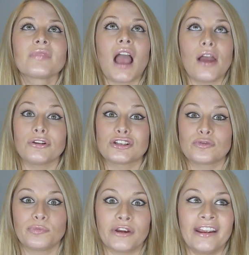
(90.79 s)
Irish
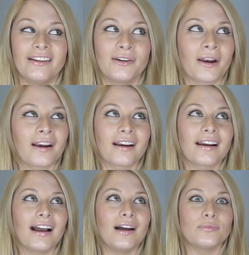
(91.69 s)
Spring
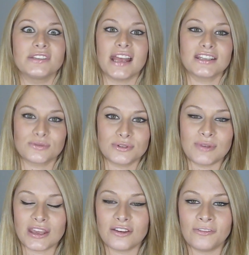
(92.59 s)
or um, Zest would
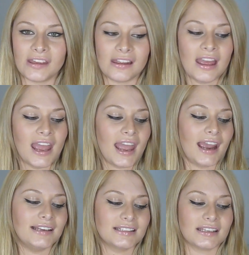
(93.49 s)
make you feel.
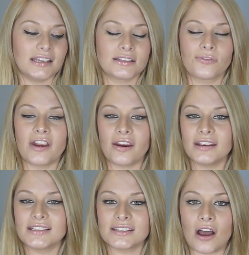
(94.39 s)
It's it's
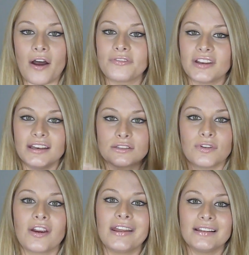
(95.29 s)
very soft and it's
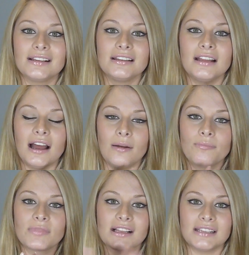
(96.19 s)
very
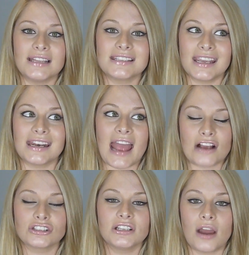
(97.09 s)
um, cleansing and I
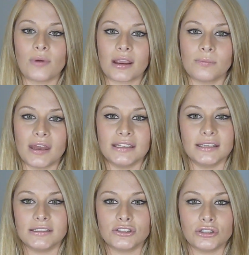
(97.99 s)
actually got
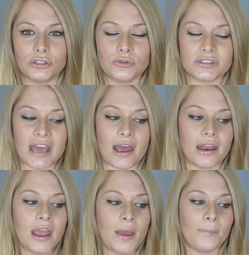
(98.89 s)
recommended to use
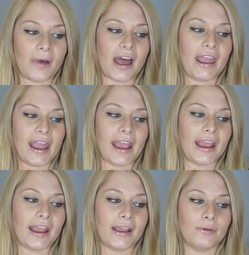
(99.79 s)
that by
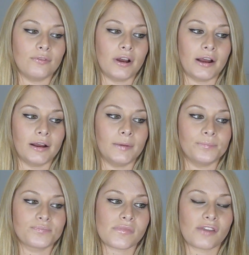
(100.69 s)
a
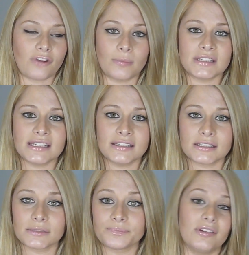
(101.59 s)
um,
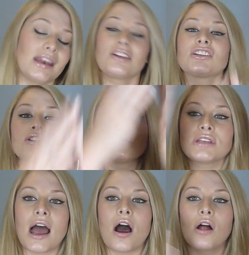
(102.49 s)
pharmacist and I just use
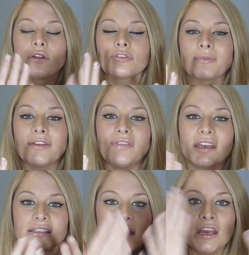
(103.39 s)
that all over my
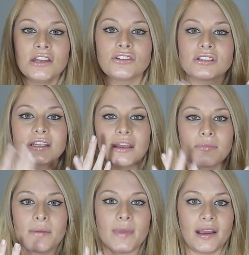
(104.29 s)
face just to get
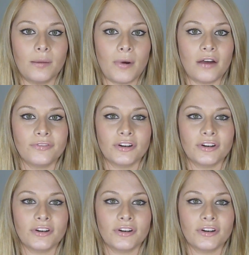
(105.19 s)
my makeup off